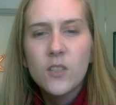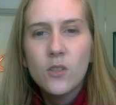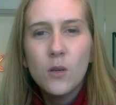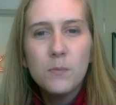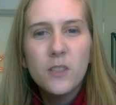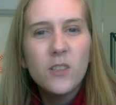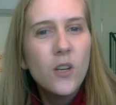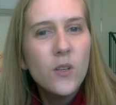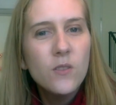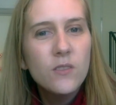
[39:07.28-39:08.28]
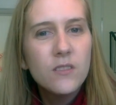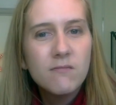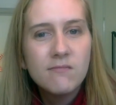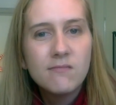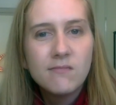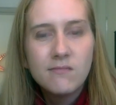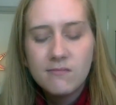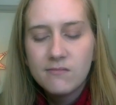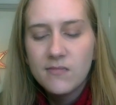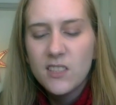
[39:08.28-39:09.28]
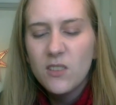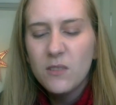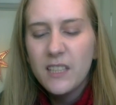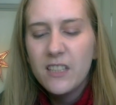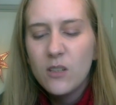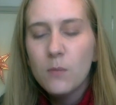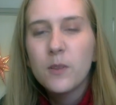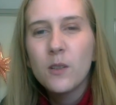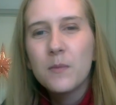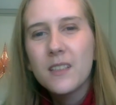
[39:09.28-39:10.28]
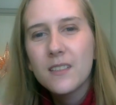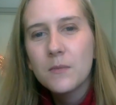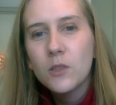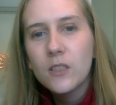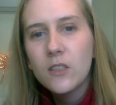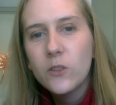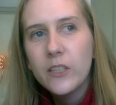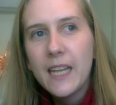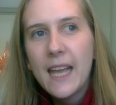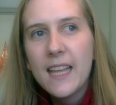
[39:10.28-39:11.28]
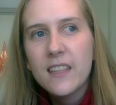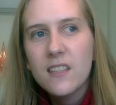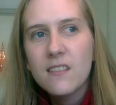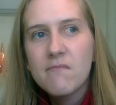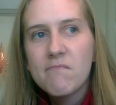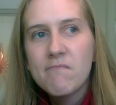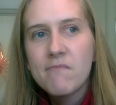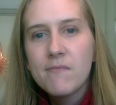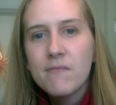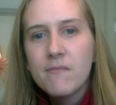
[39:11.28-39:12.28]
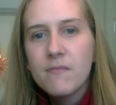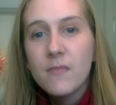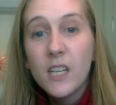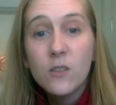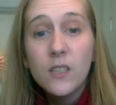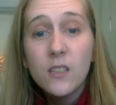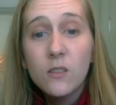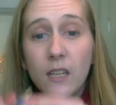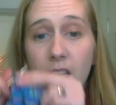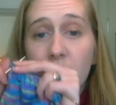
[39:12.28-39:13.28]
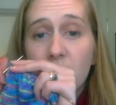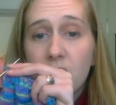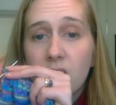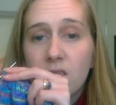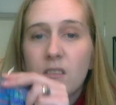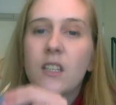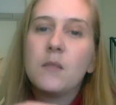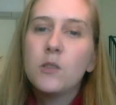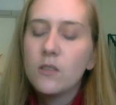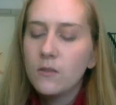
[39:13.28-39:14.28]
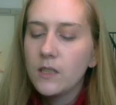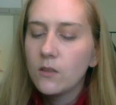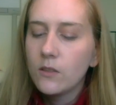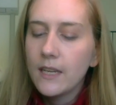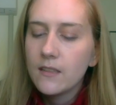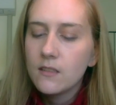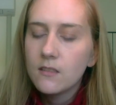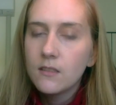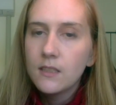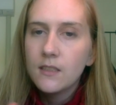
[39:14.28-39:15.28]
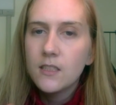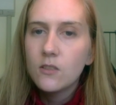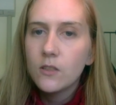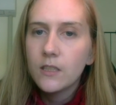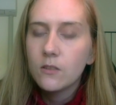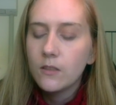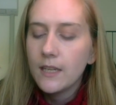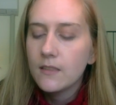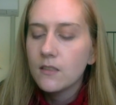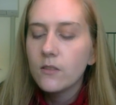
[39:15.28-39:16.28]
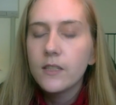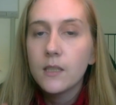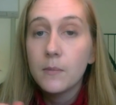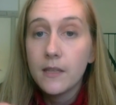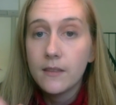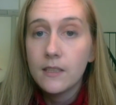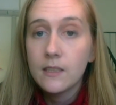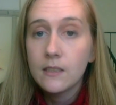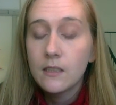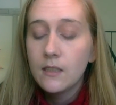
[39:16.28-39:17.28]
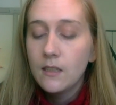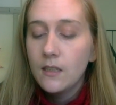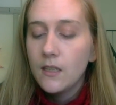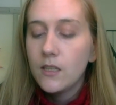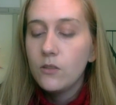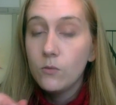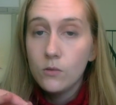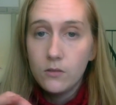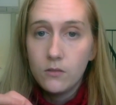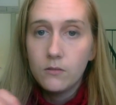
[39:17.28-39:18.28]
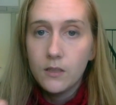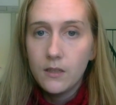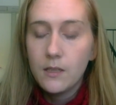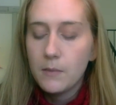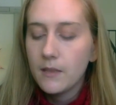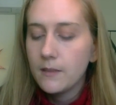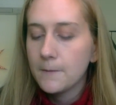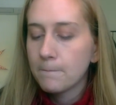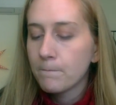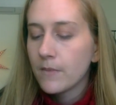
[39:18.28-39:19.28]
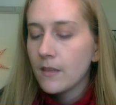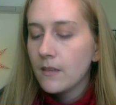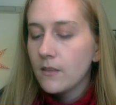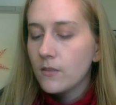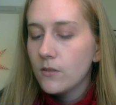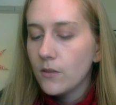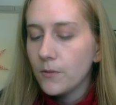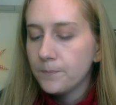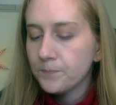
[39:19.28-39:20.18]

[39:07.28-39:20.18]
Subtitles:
Top to toes? It's not really top though, because I'm not including hats. I could include hats. No, I'm not going to include hats. Let's not include hats. I'll think about this. And you also can think about this. So,